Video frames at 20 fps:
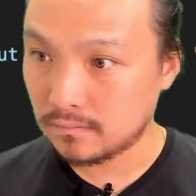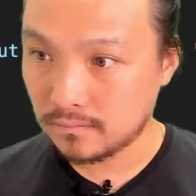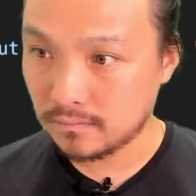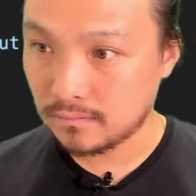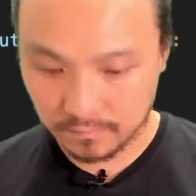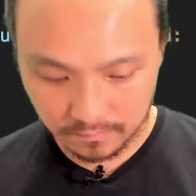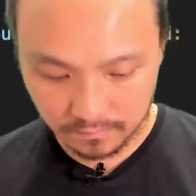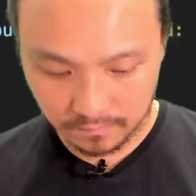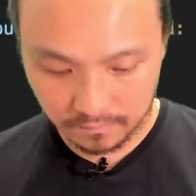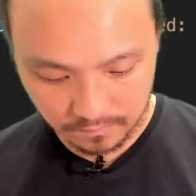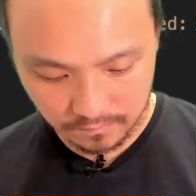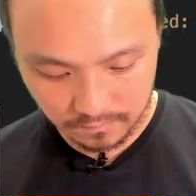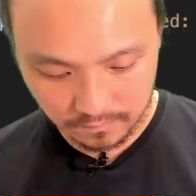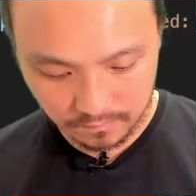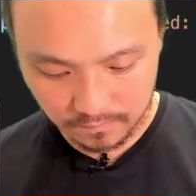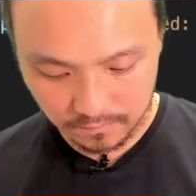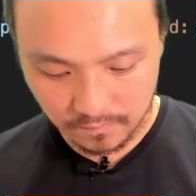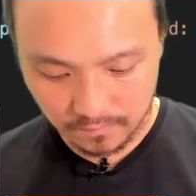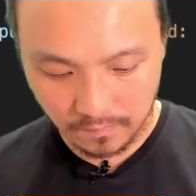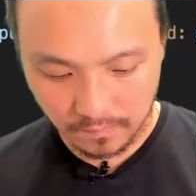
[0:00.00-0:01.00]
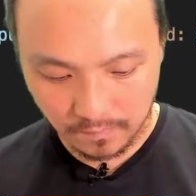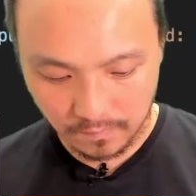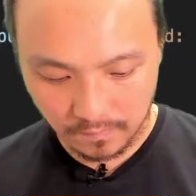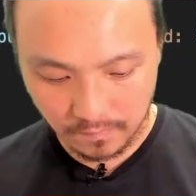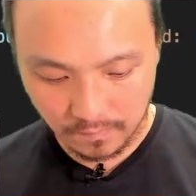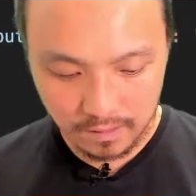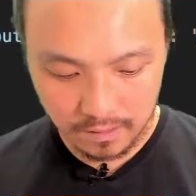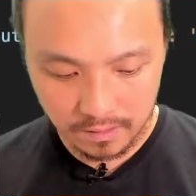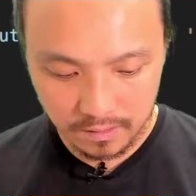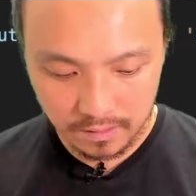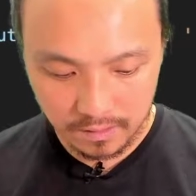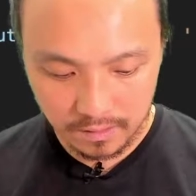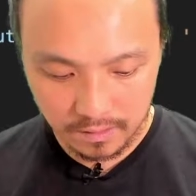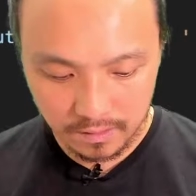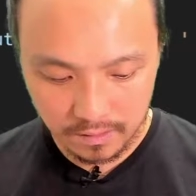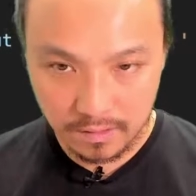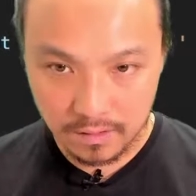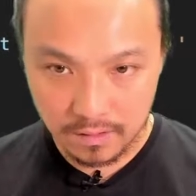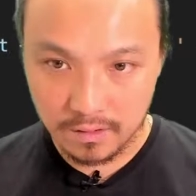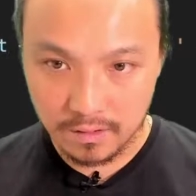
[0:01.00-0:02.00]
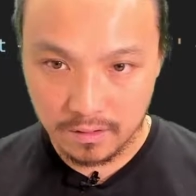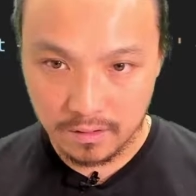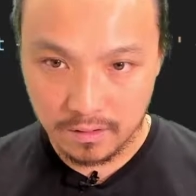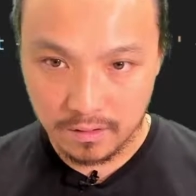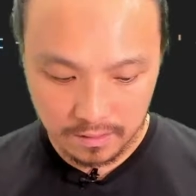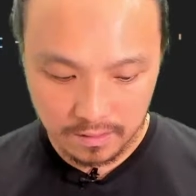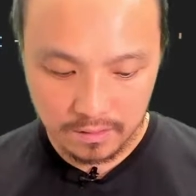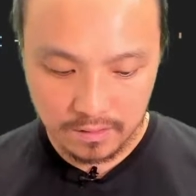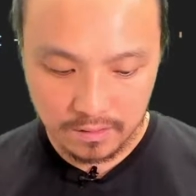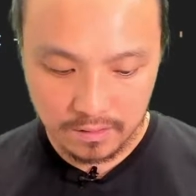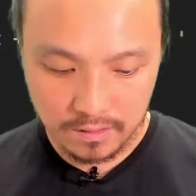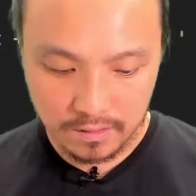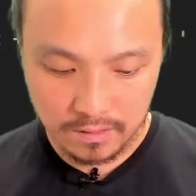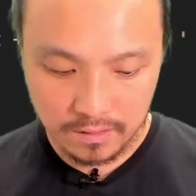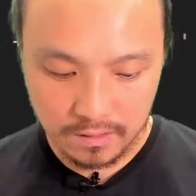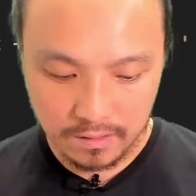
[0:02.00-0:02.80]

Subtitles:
Nothing is said.